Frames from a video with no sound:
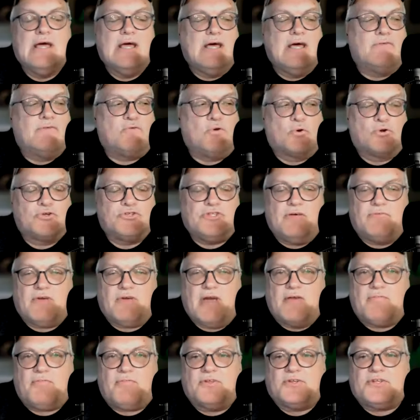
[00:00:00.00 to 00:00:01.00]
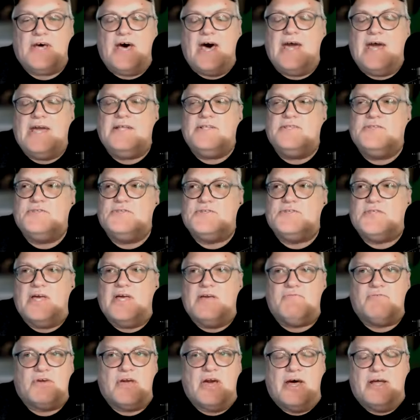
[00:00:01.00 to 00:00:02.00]
Of course, they've got the Titans.
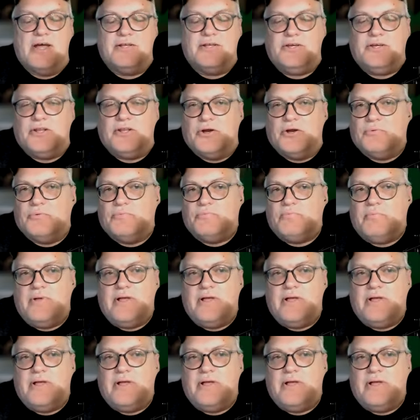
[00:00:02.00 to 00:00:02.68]
They've got, you know,